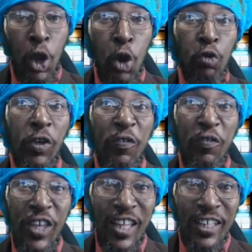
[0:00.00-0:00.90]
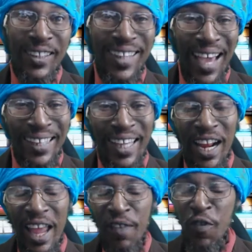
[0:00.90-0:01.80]
revealed that
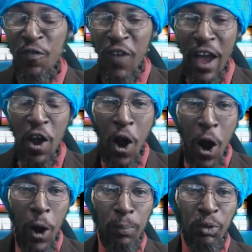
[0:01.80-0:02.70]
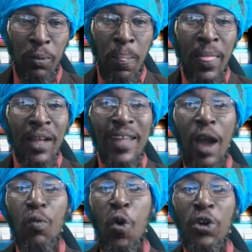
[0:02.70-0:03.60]
11 firearms that
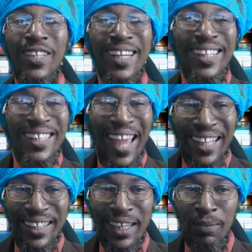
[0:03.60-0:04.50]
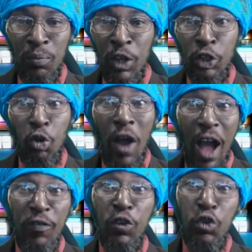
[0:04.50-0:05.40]
were detected to
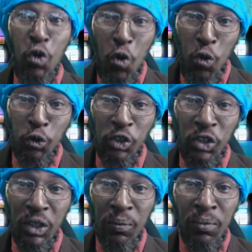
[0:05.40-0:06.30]
have used